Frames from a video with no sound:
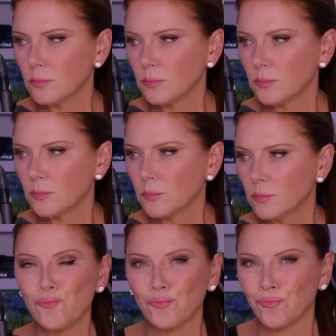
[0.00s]

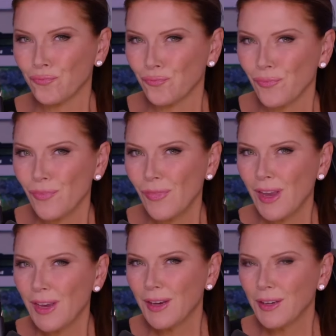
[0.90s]

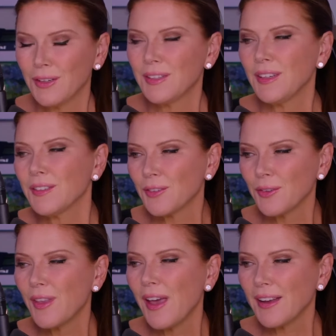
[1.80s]
You see, so
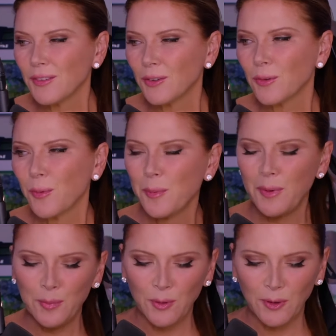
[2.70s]
that's sort of where
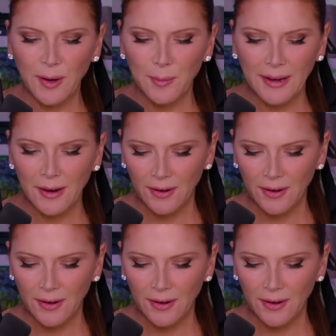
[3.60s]
people are coming out.